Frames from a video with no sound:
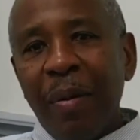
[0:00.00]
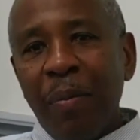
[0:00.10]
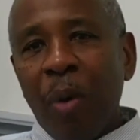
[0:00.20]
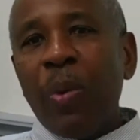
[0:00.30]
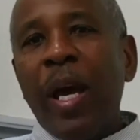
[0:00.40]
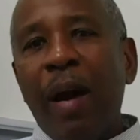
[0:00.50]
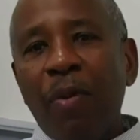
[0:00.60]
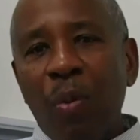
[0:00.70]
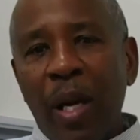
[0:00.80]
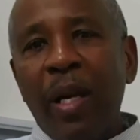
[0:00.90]
but we
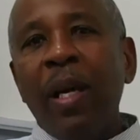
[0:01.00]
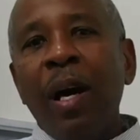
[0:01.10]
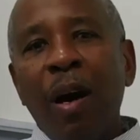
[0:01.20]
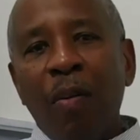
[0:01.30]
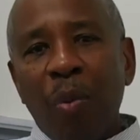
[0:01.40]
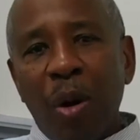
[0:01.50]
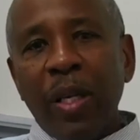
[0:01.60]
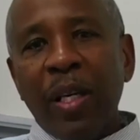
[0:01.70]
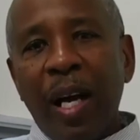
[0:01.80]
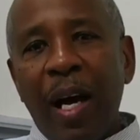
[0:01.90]
have a way of
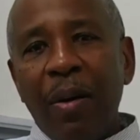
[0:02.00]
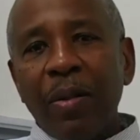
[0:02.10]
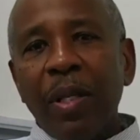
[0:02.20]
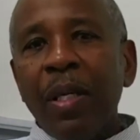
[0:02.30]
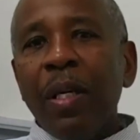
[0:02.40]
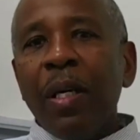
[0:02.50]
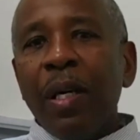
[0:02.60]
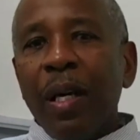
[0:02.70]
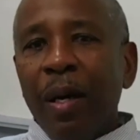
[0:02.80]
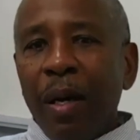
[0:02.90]
working it out,
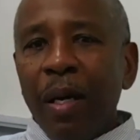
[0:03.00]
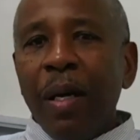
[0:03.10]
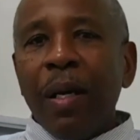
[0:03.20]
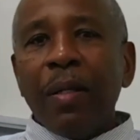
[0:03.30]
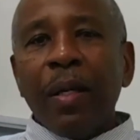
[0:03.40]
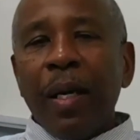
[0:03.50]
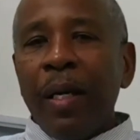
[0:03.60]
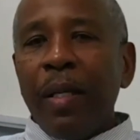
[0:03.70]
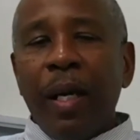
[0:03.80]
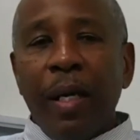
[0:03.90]

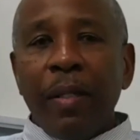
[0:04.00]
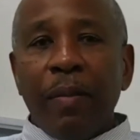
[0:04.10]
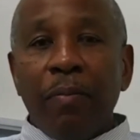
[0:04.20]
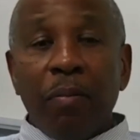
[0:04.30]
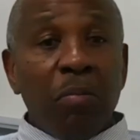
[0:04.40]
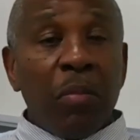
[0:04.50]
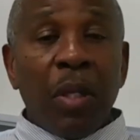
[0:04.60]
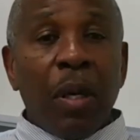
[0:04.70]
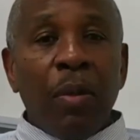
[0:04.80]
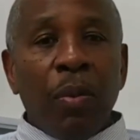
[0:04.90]
and
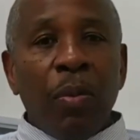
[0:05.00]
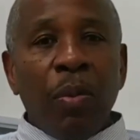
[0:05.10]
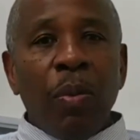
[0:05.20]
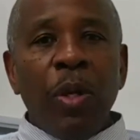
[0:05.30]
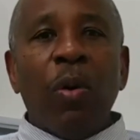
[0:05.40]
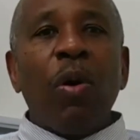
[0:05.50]
we don't